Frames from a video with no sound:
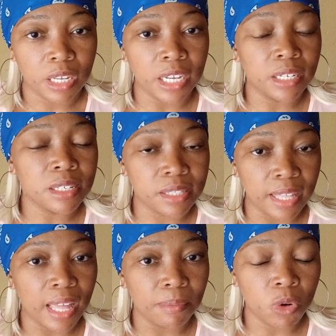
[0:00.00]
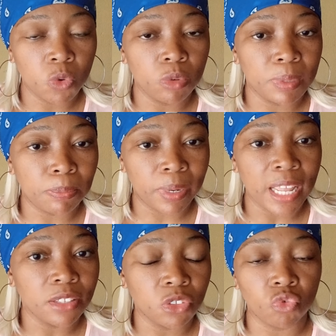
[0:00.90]
It is them who will be
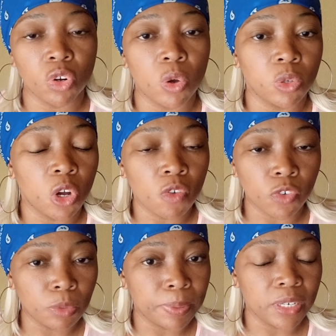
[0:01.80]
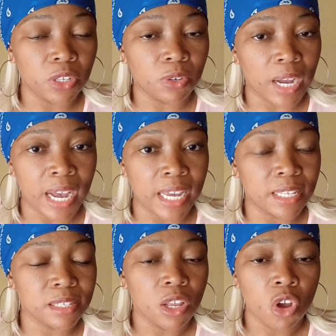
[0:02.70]
playing the role of opening your
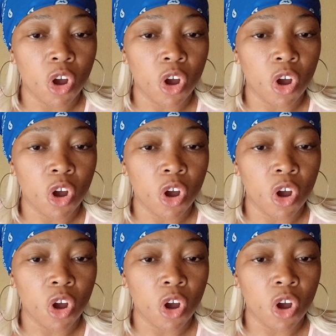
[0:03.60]
eyes,